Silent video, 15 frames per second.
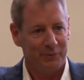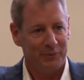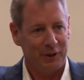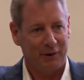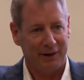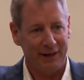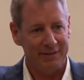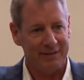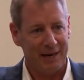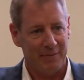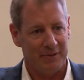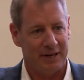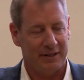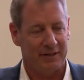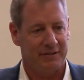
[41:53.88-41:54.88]
the landscape
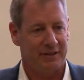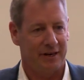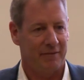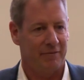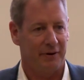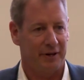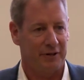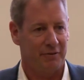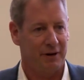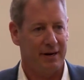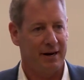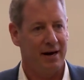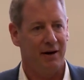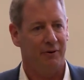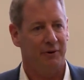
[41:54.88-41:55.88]
is actually set up for this right
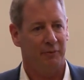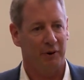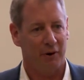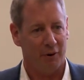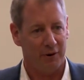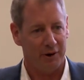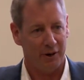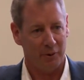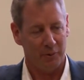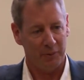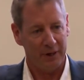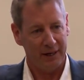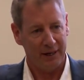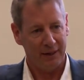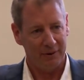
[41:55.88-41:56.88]
now. We already are
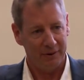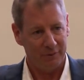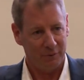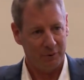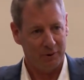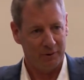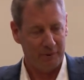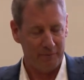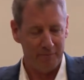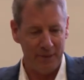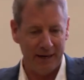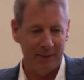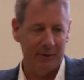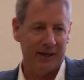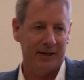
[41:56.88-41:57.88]
big, we're
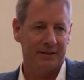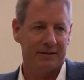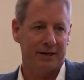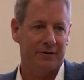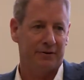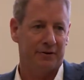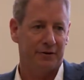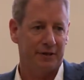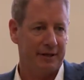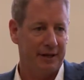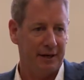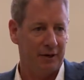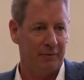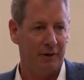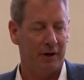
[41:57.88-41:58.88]
many, many centers, and
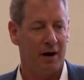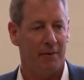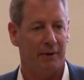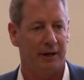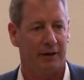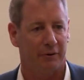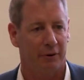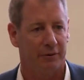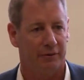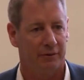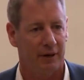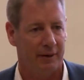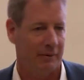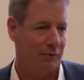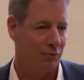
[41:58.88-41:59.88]
they could accommodate growth.
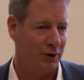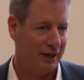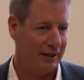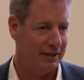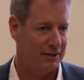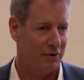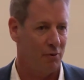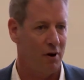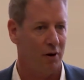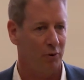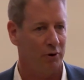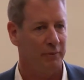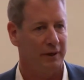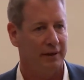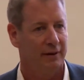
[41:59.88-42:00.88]
I don't know, readily is the wrong
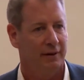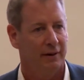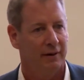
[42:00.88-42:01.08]
word, but